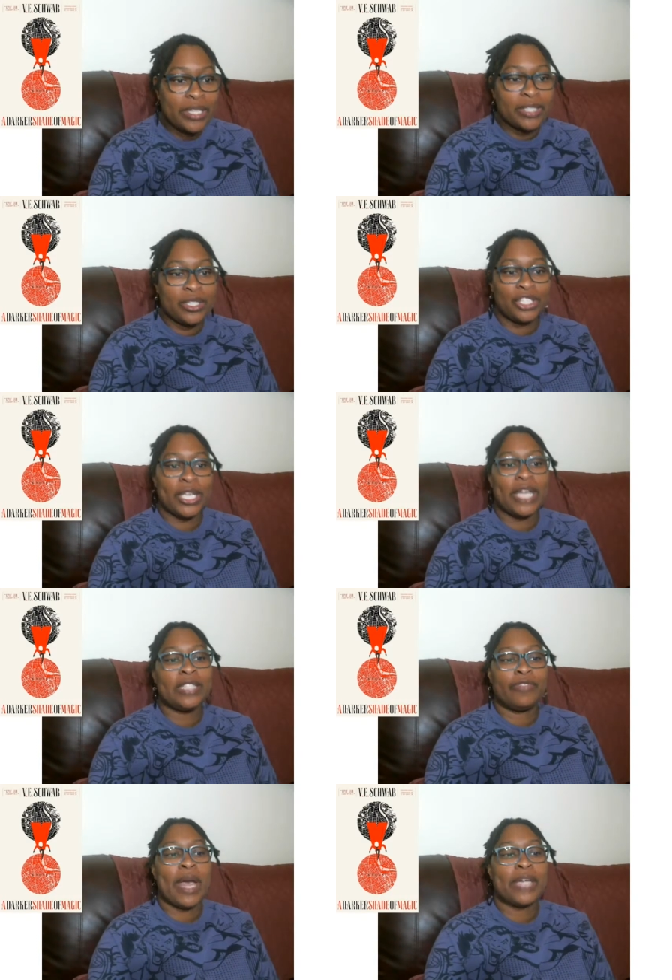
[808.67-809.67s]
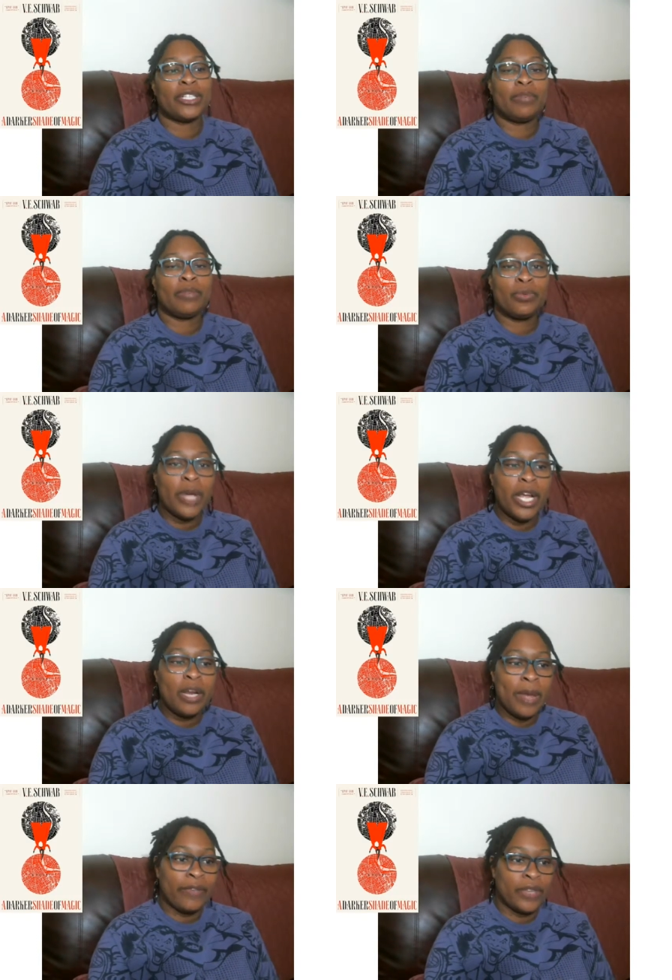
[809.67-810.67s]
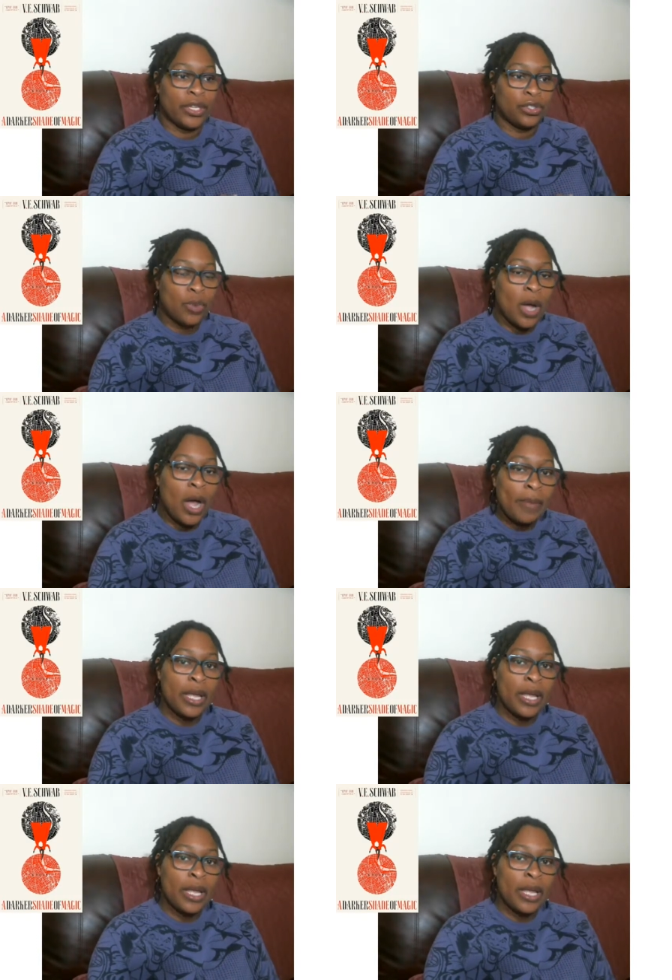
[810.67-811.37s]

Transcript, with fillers: This is Shades of Magic number one by B. Schwab.